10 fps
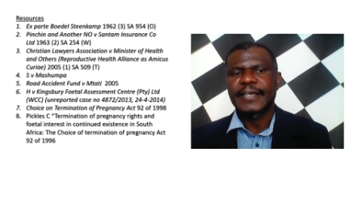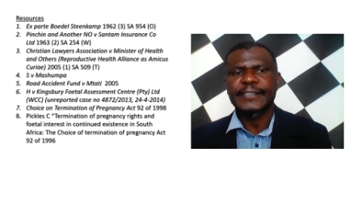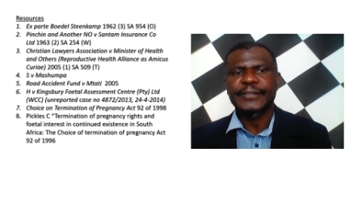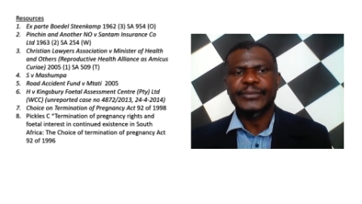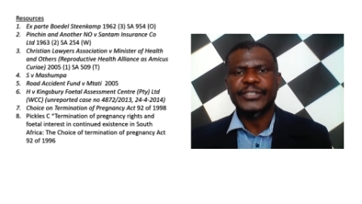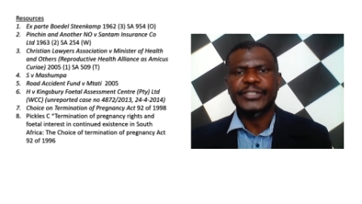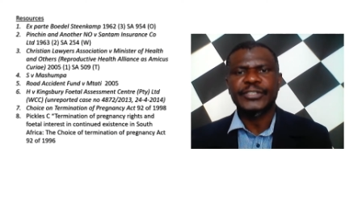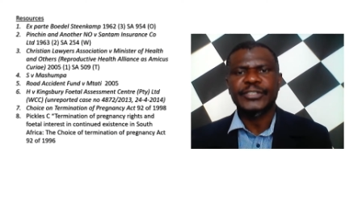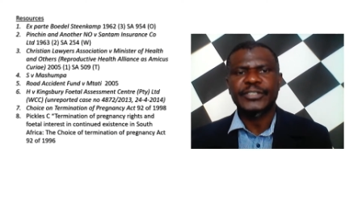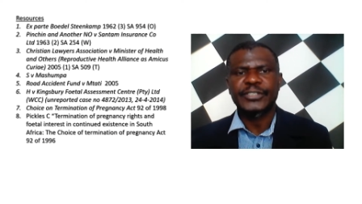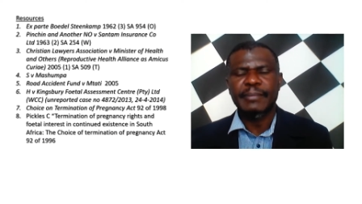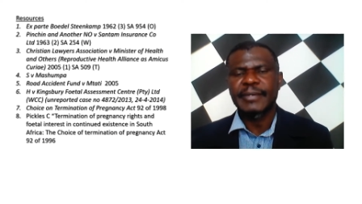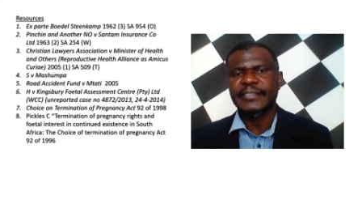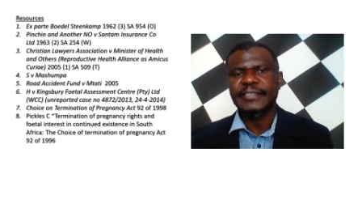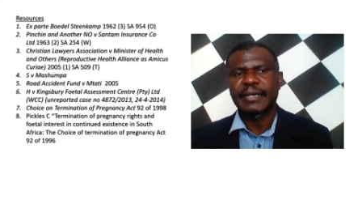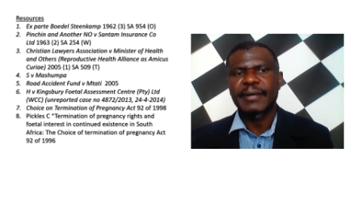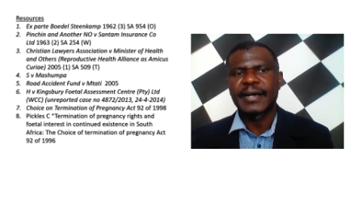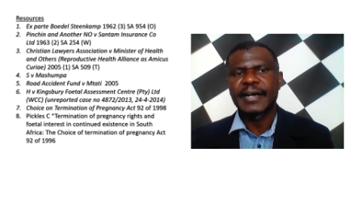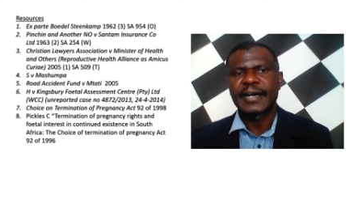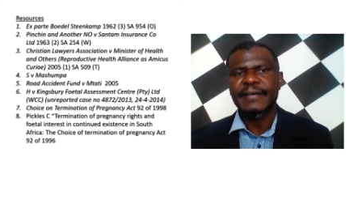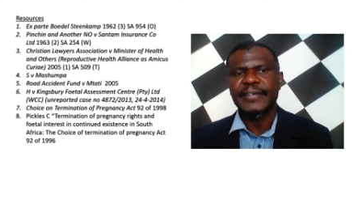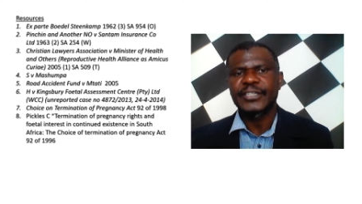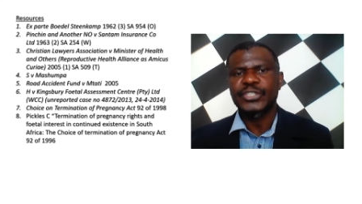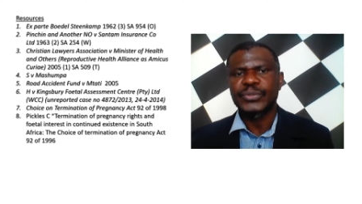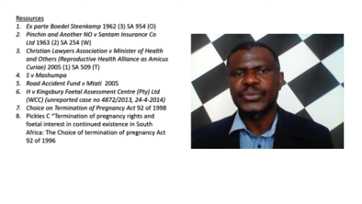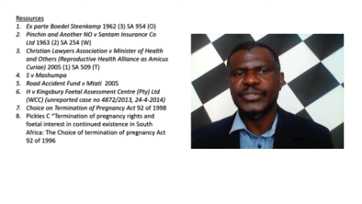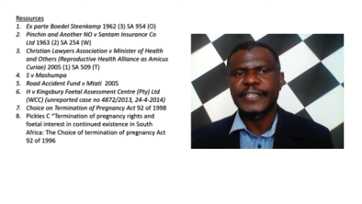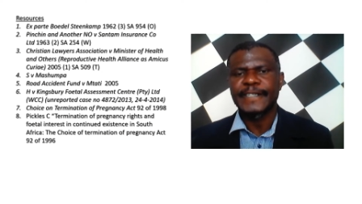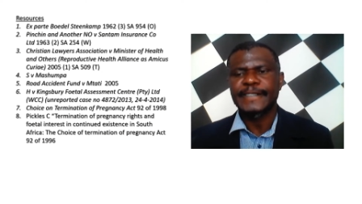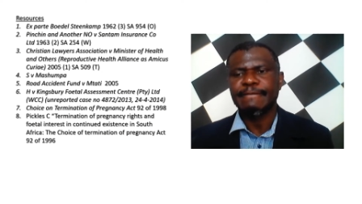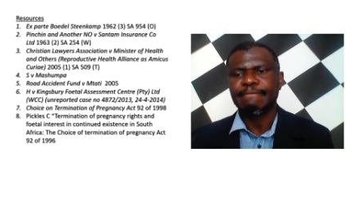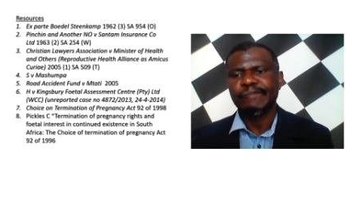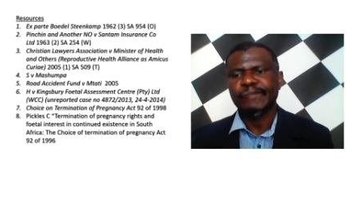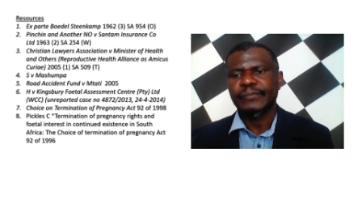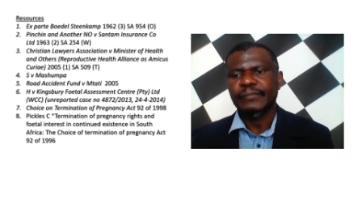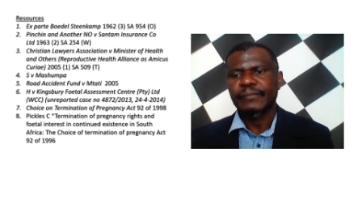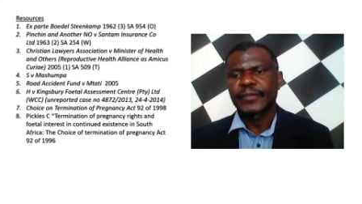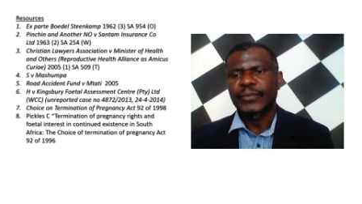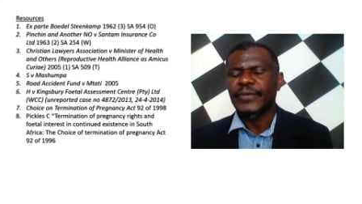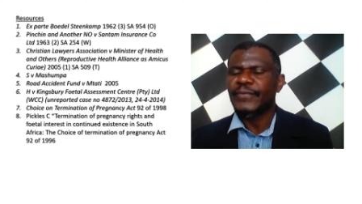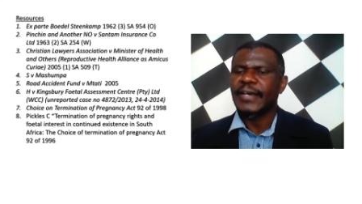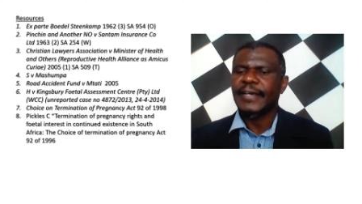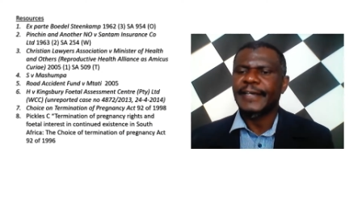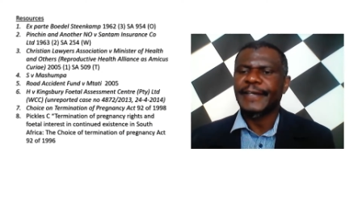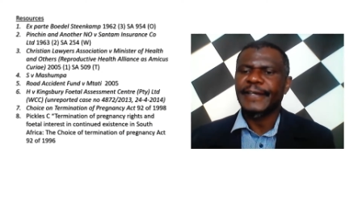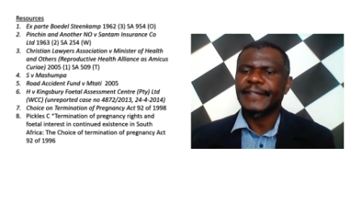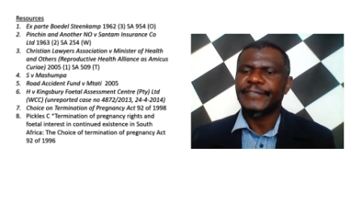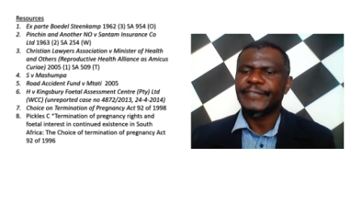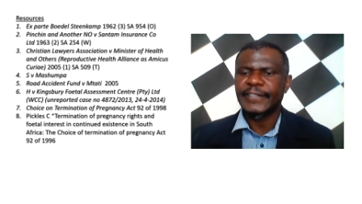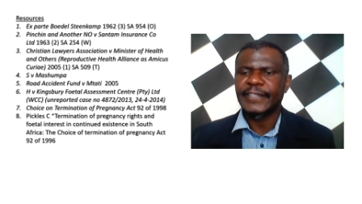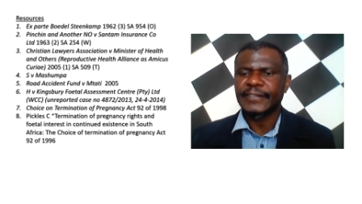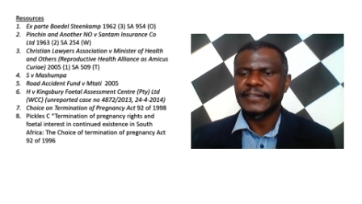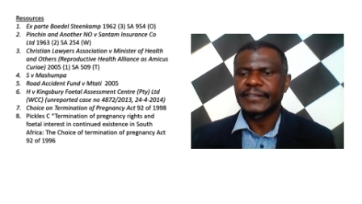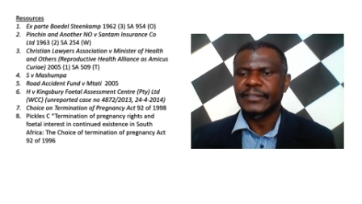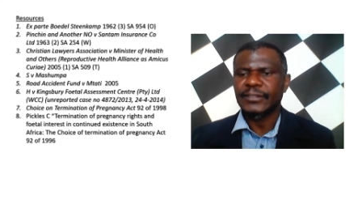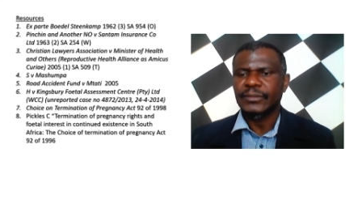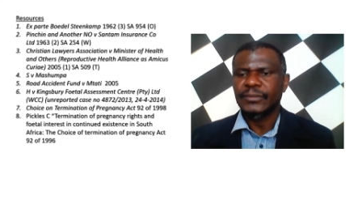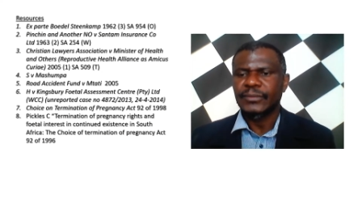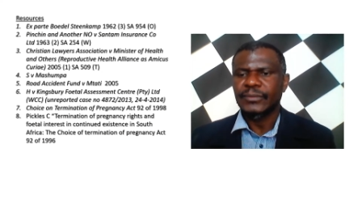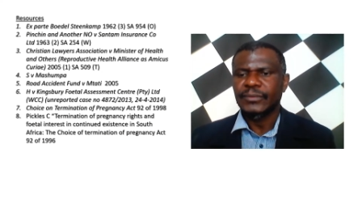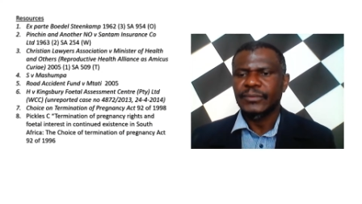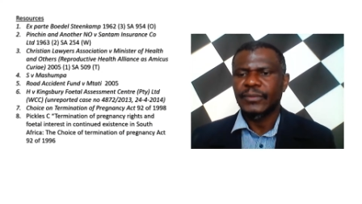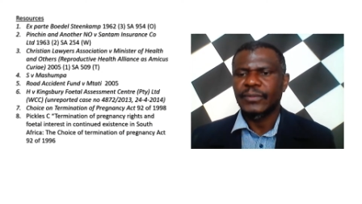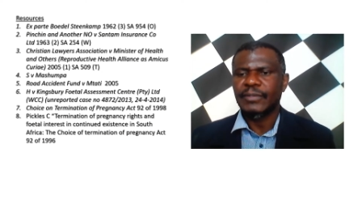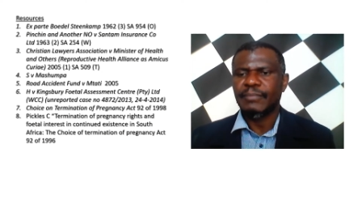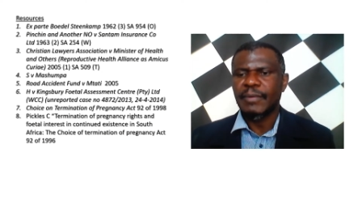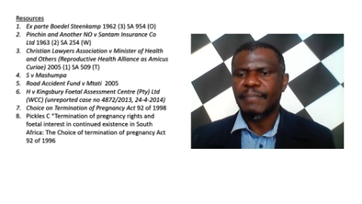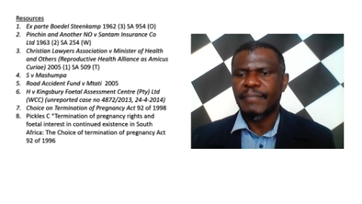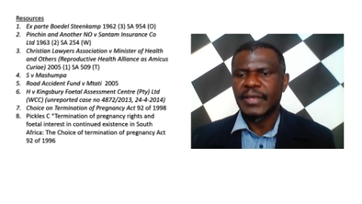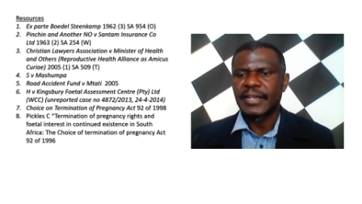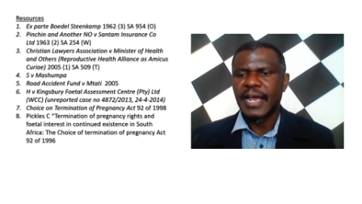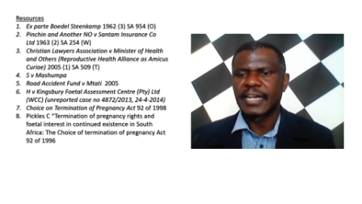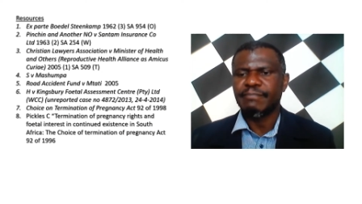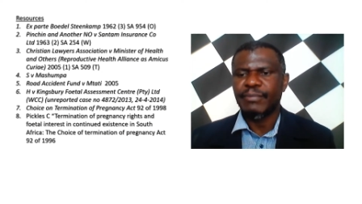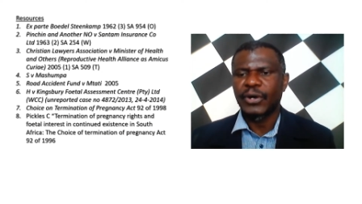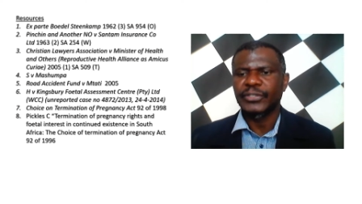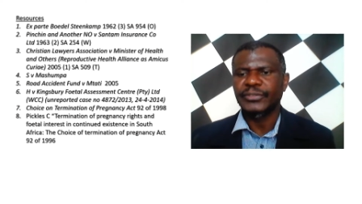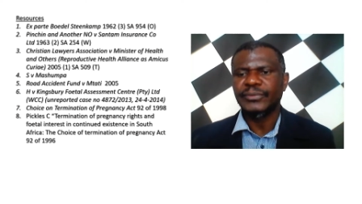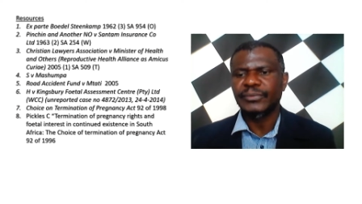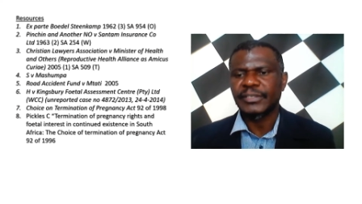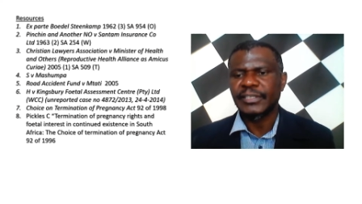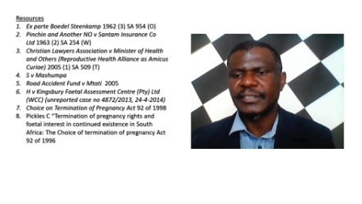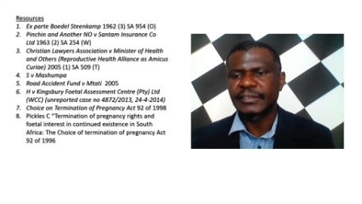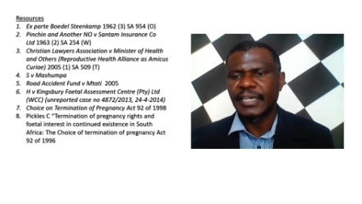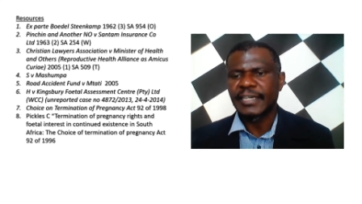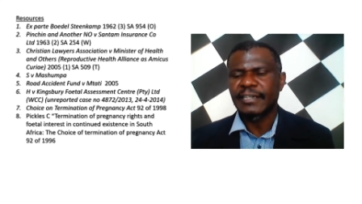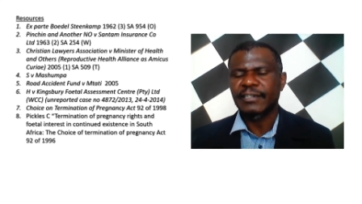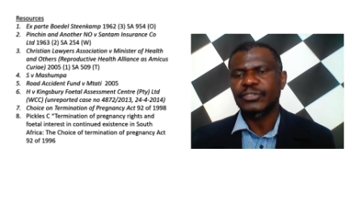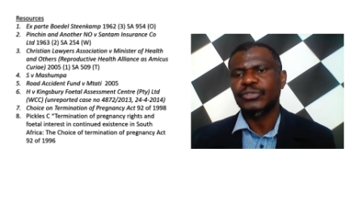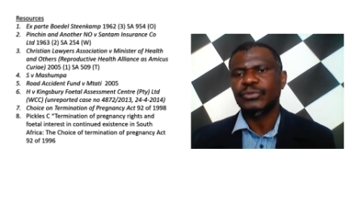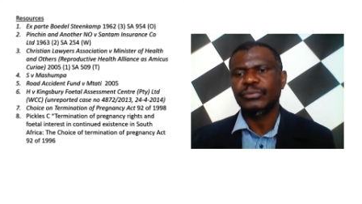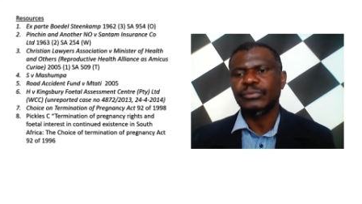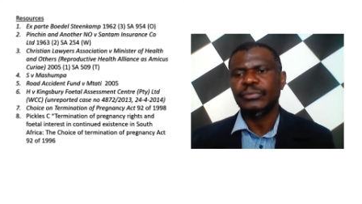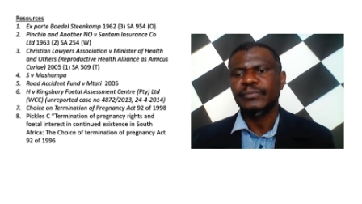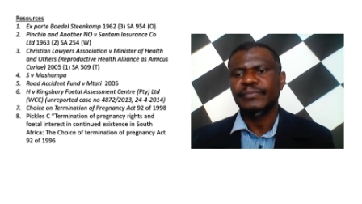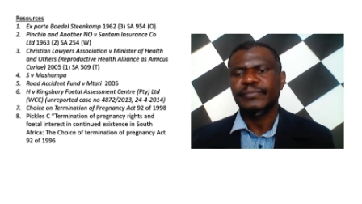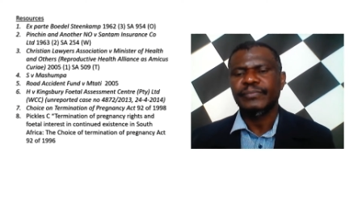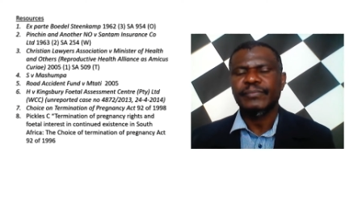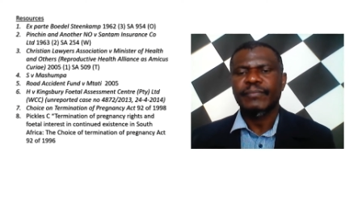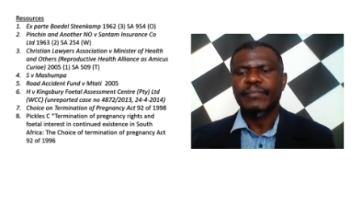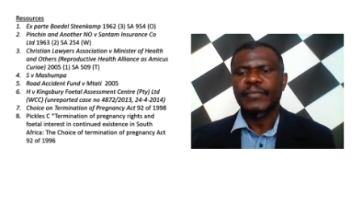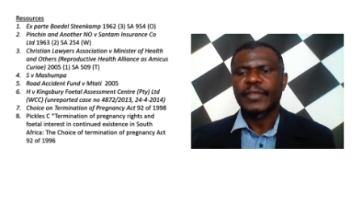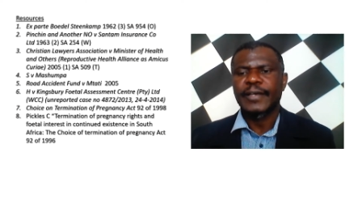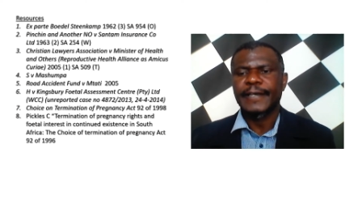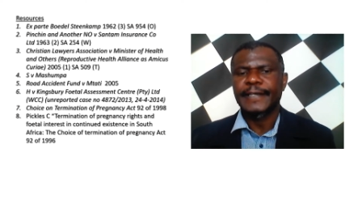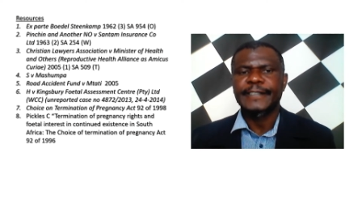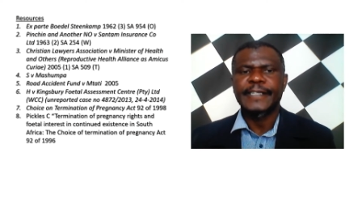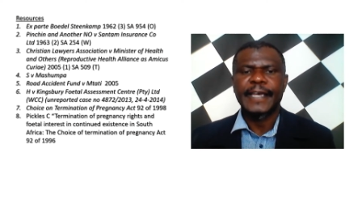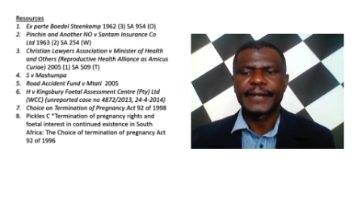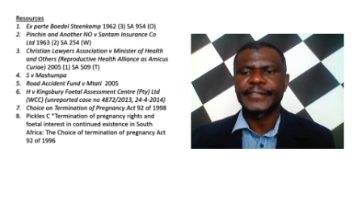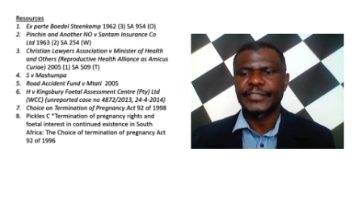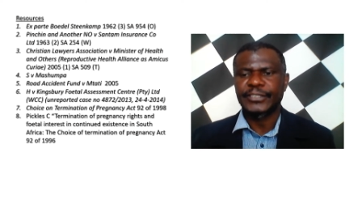which determined, among other issues, whether a fetus or an unborn was entitled to inherit